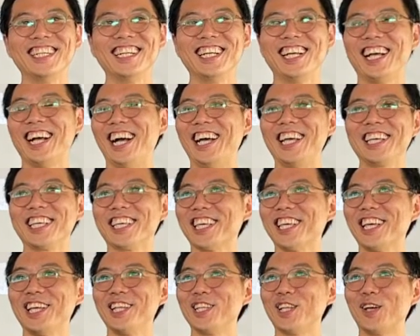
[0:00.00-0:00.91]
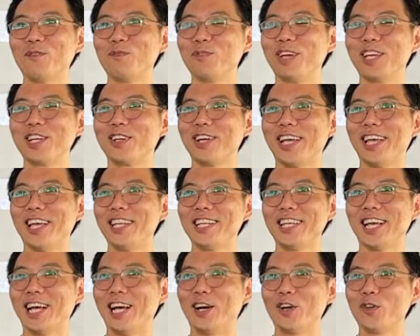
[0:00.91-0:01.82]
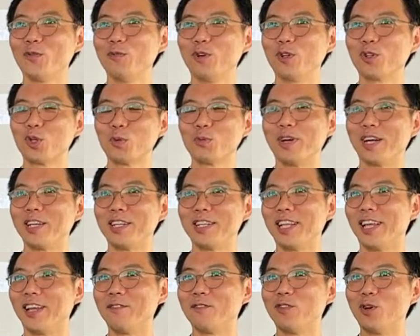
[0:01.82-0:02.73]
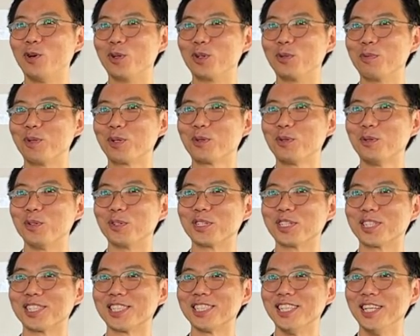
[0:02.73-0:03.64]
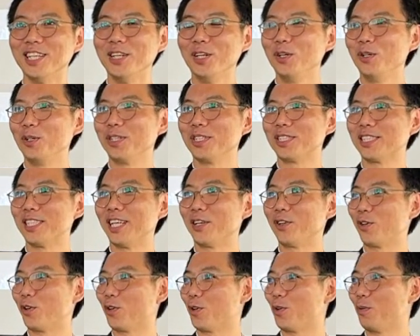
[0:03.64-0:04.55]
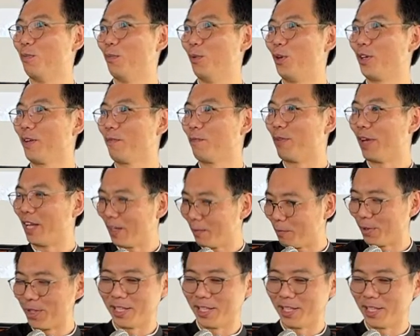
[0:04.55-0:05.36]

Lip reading: I cannot make any argument in my neighborhood because you say good morning, baby.